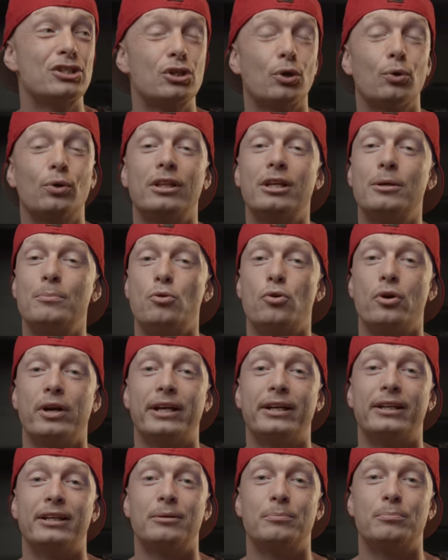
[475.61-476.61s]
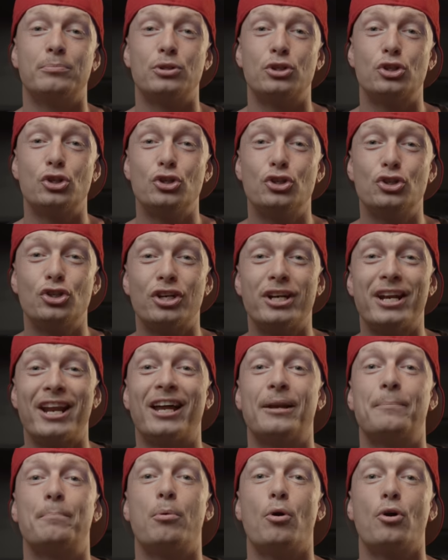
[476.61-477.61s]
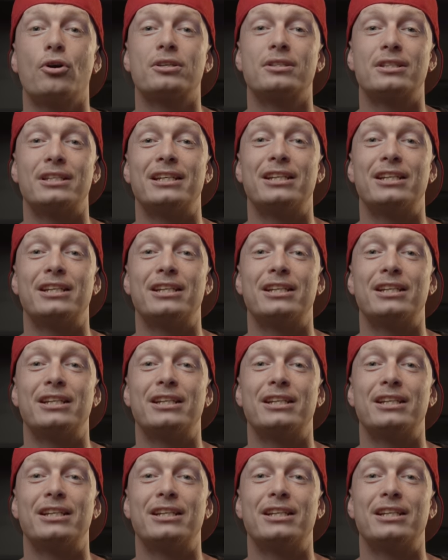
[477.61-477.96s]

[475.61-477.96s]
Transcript: so liberating because you're not boxed